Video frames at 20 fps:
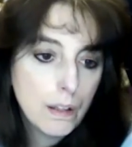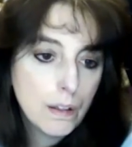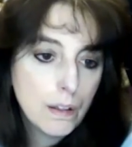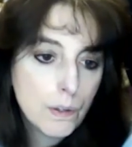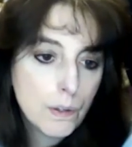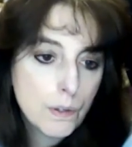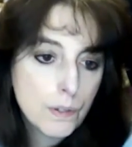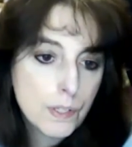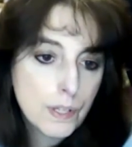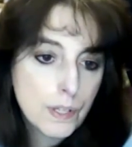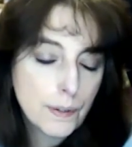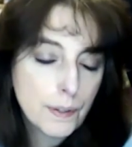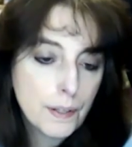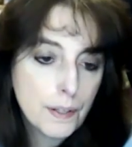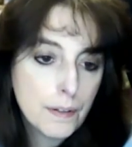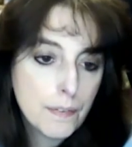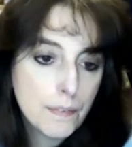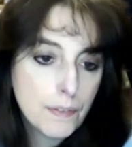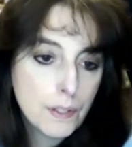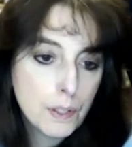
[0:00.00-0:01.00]
There's nothing to
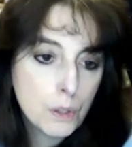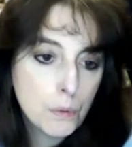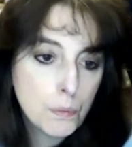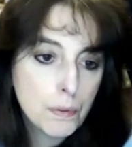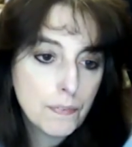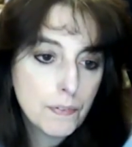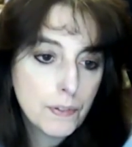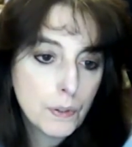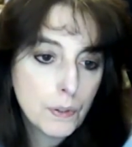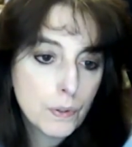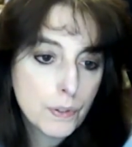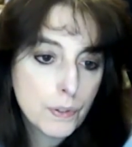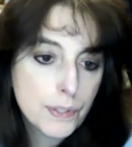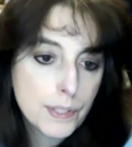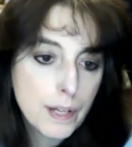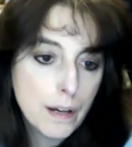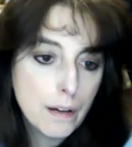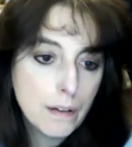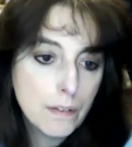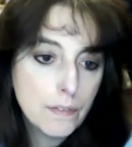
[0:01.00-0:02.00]
fear but fear
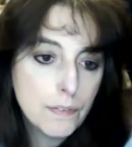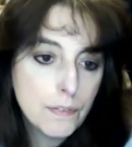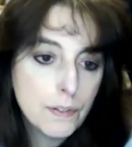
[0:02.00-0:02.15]
itself.